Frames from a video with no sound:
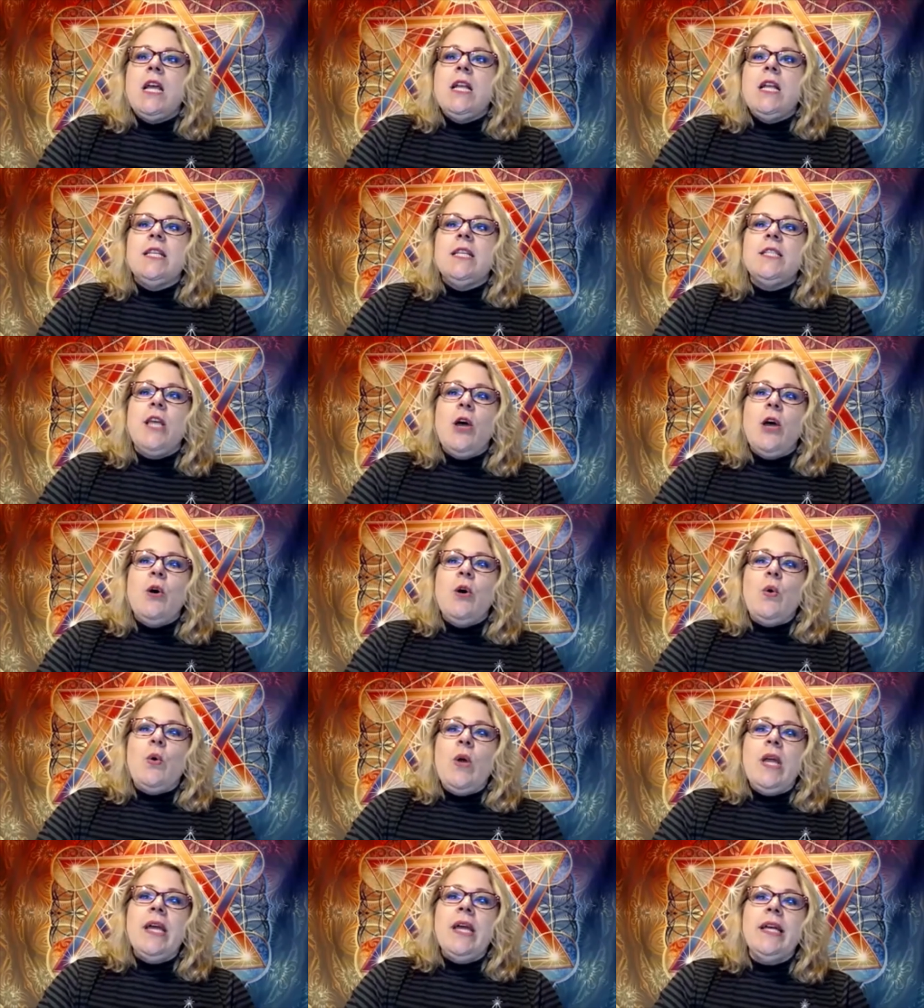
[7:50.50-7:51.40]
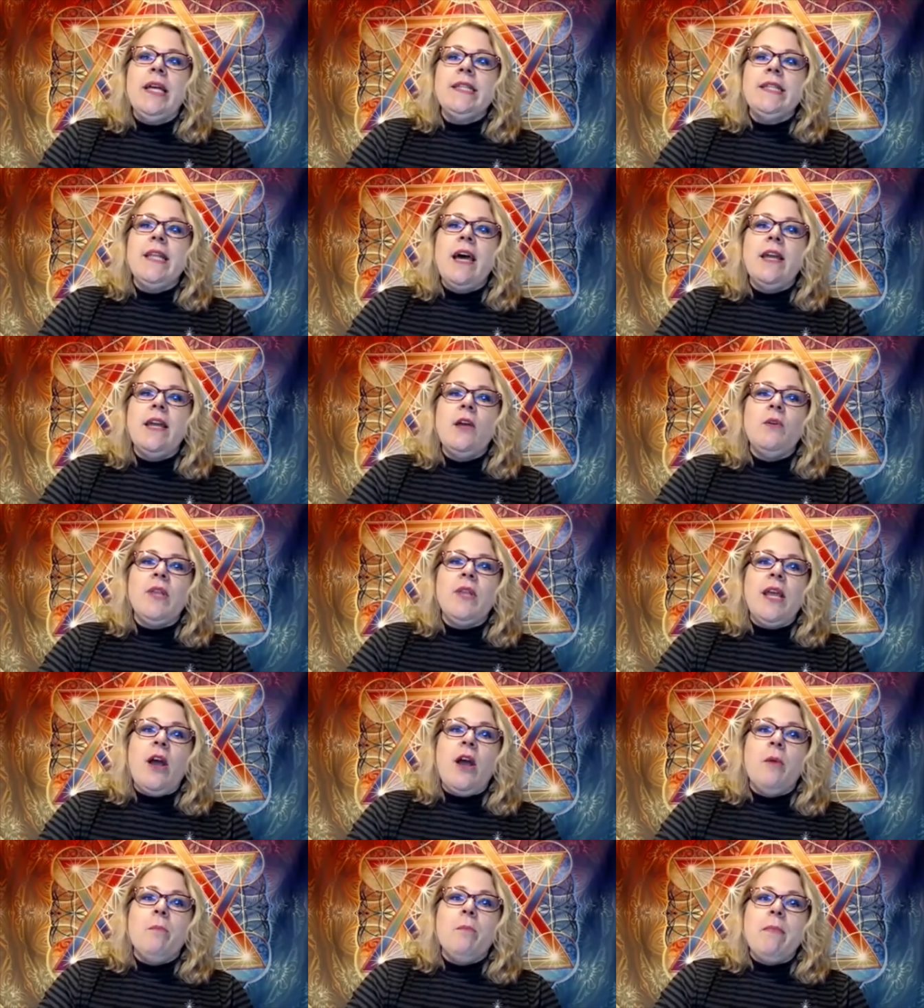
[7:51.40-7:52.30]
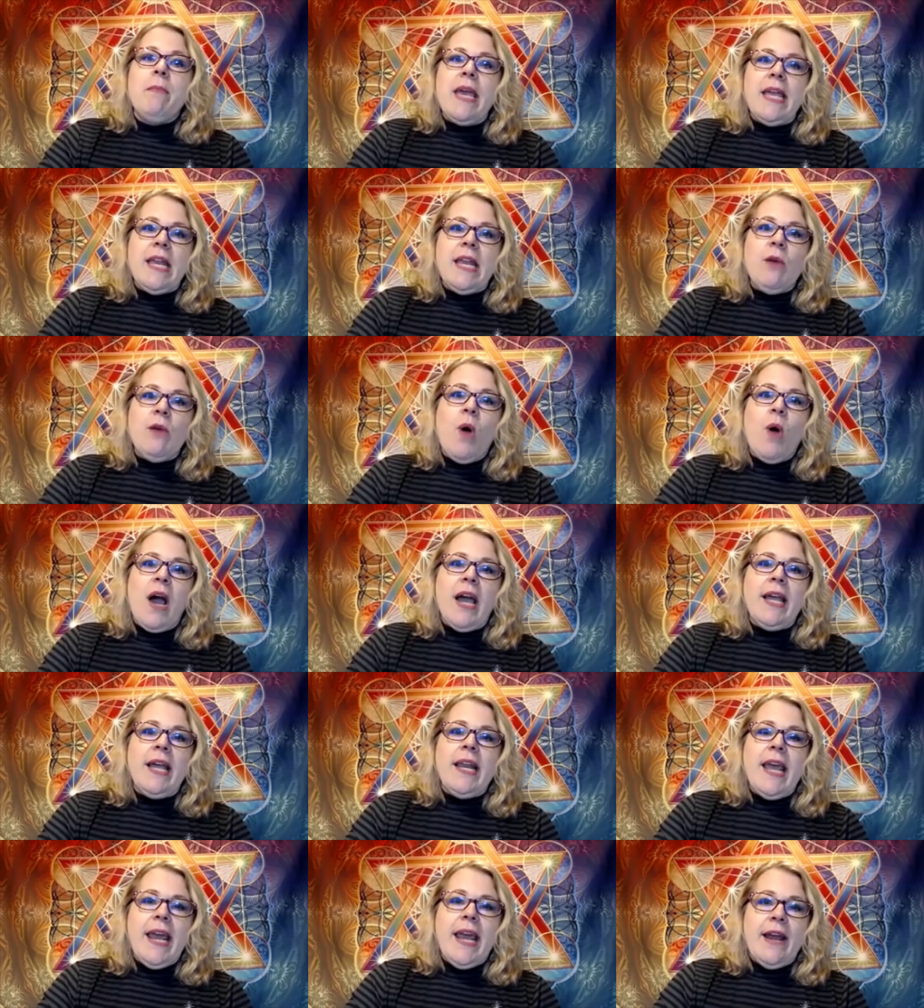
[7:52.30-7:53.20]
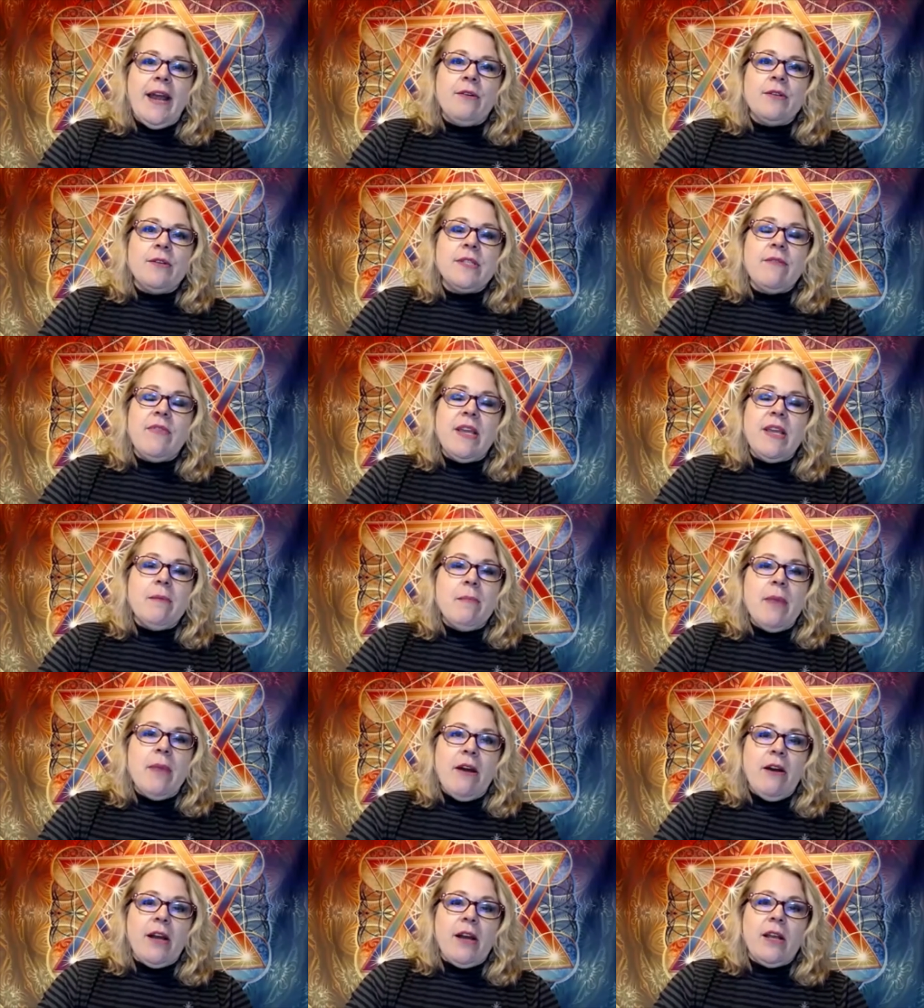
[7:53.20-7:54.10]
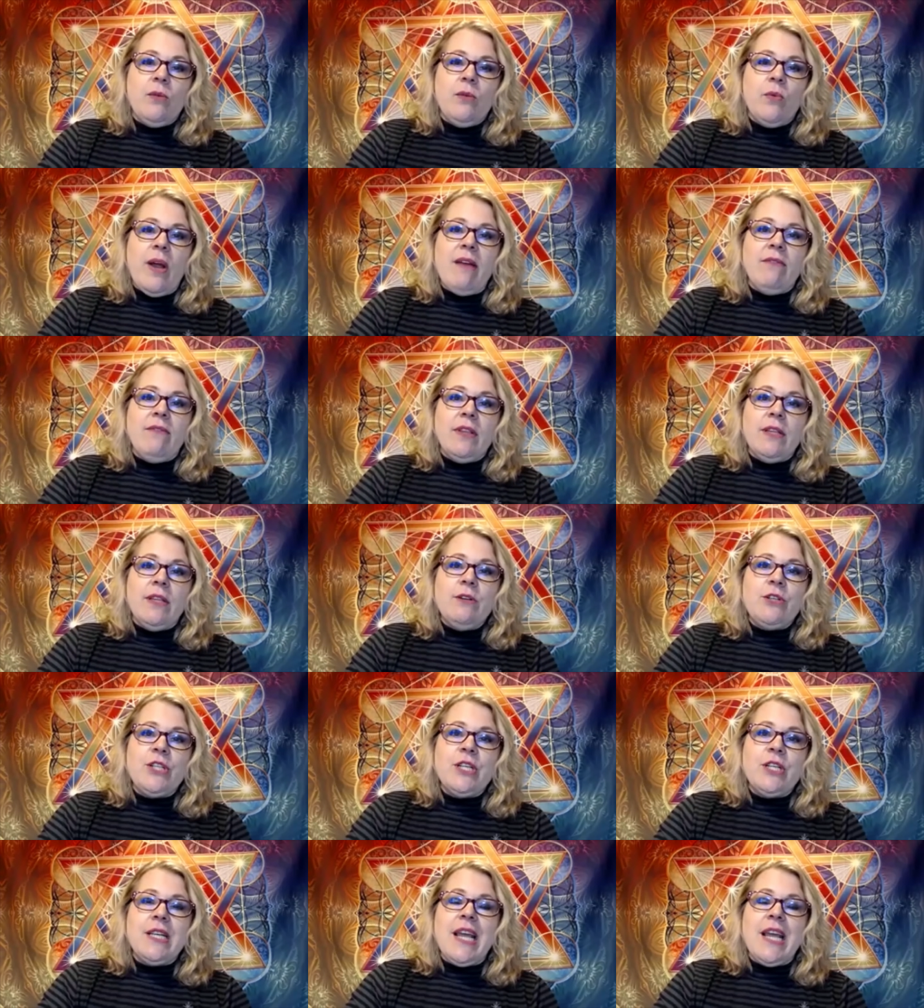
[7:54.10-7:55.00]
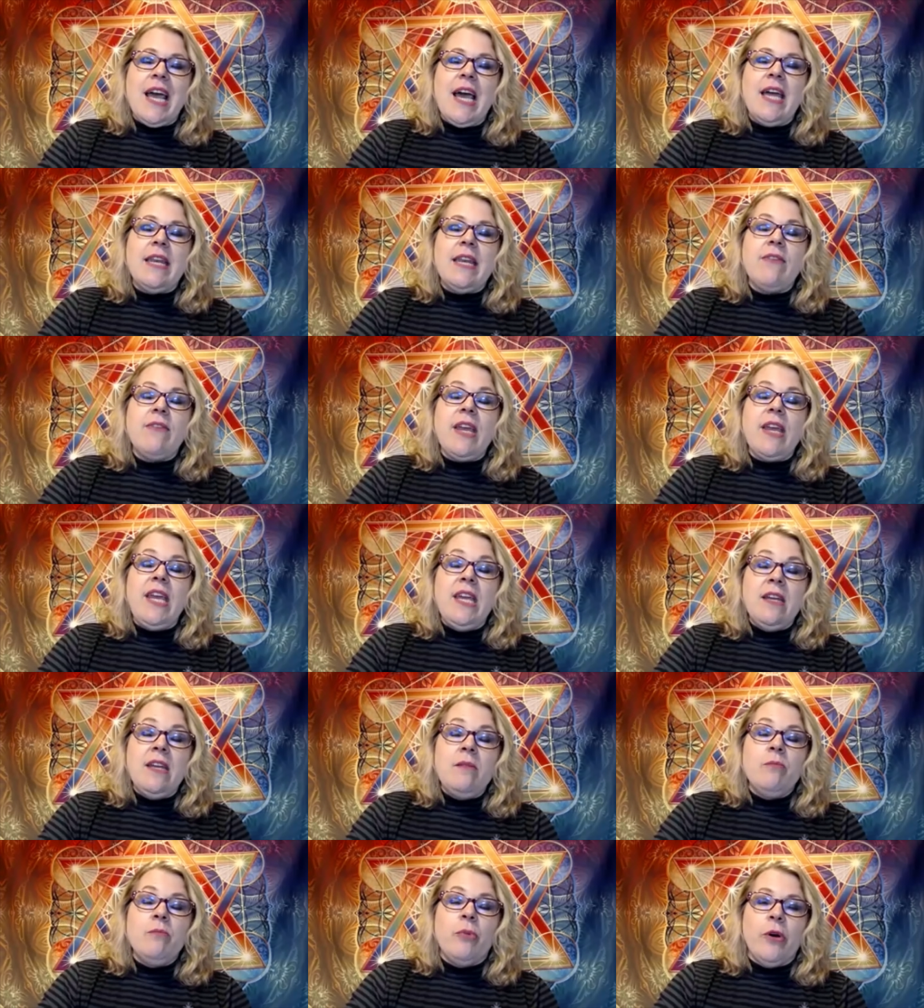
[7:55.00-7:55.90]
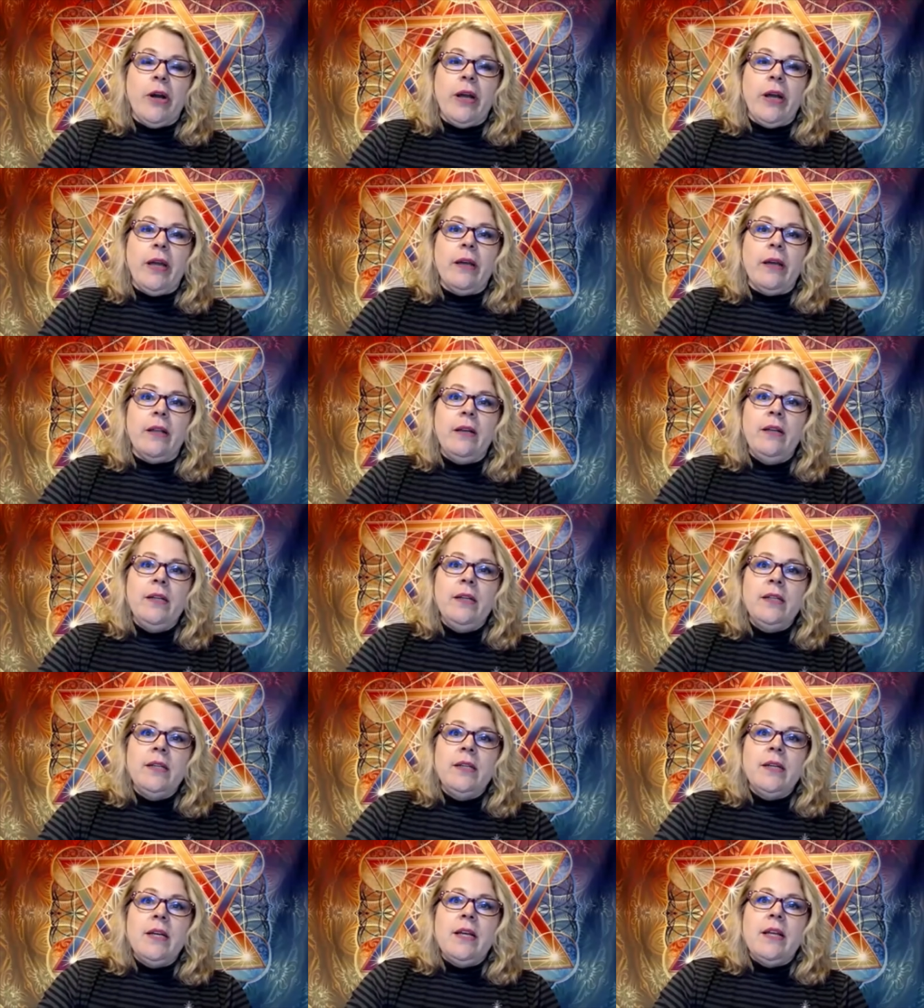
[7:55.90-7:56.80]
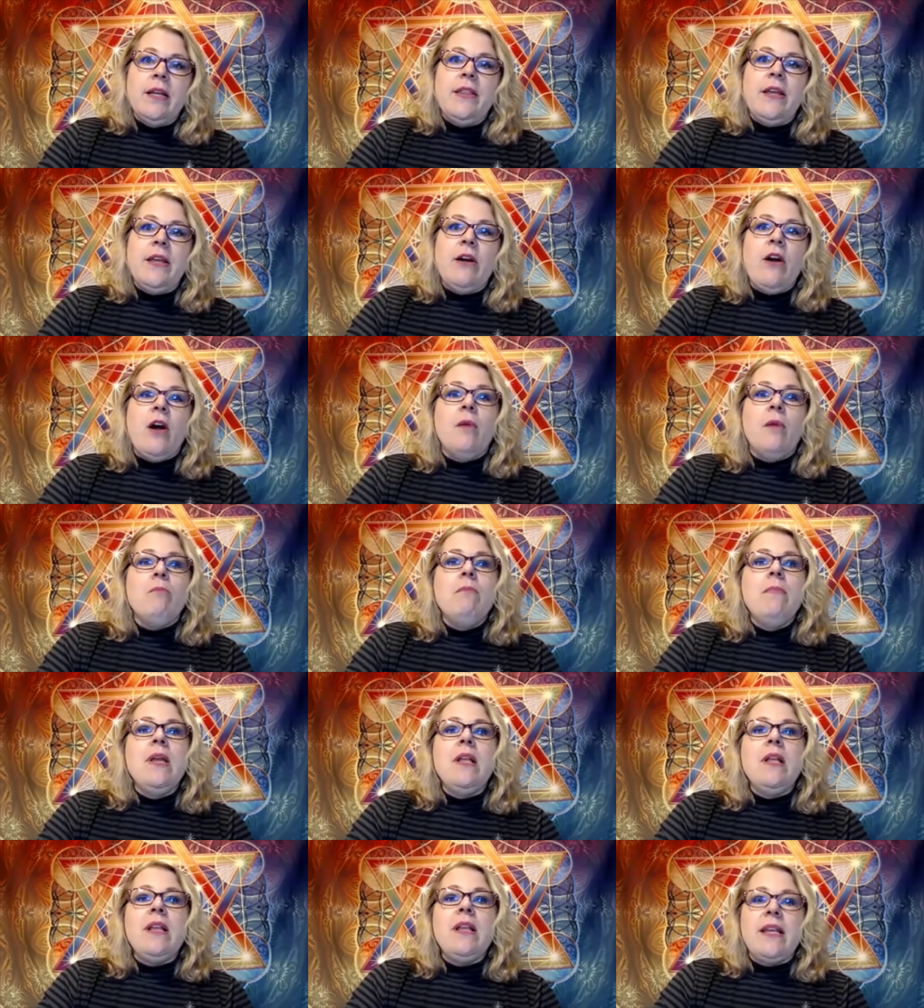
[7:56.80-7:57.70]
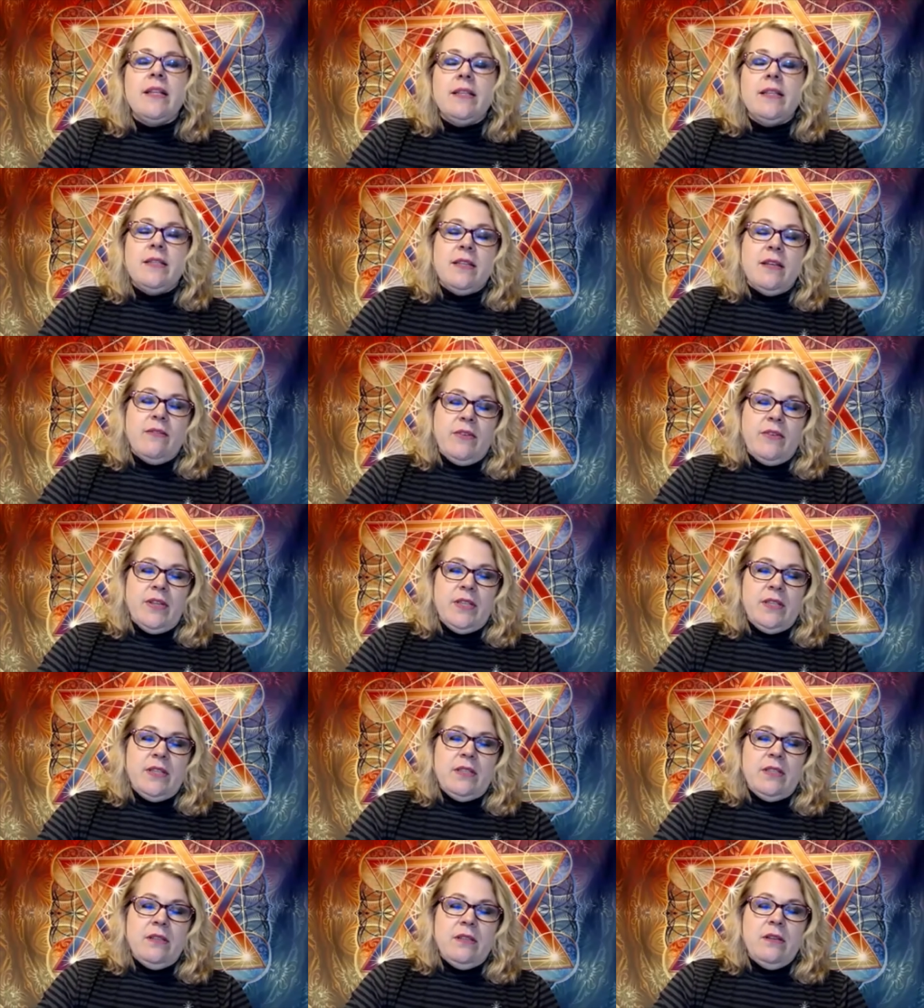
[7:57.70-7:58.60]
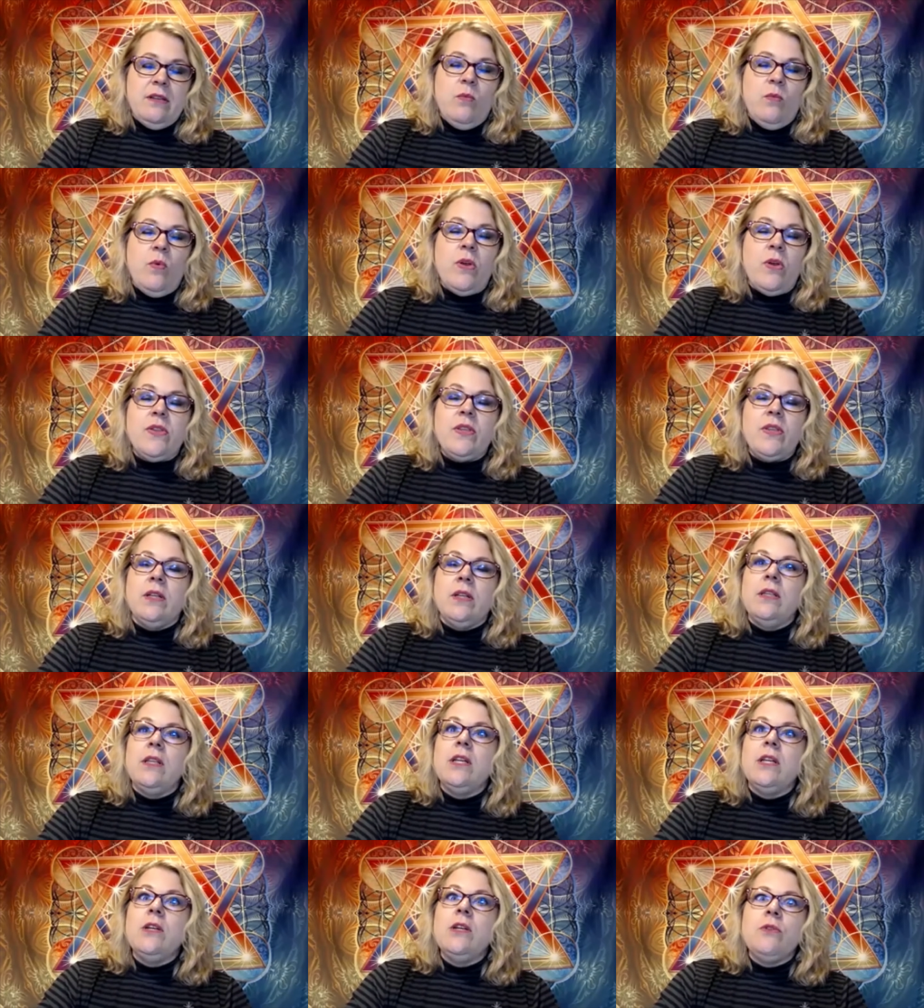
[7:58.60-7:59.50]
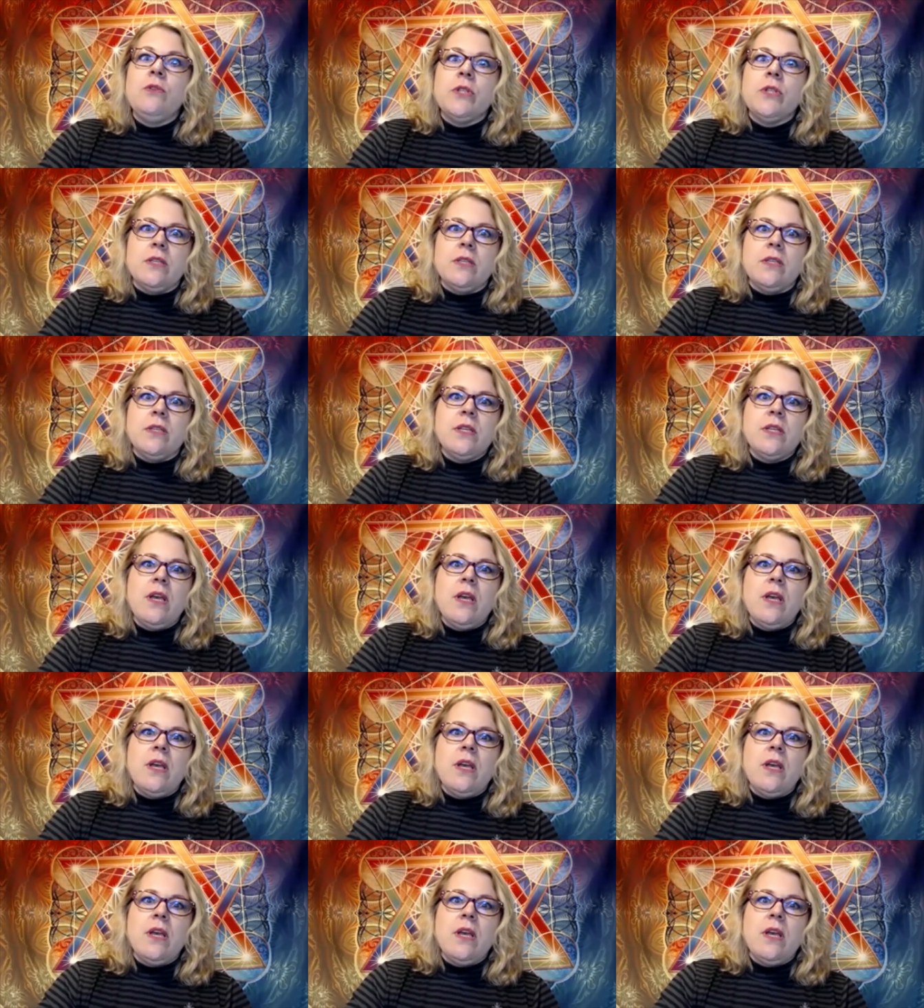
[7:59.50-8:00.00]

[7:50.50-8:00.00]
So not only are many white heirs of the American Revolution kind of inbred, there are millions of us with delusions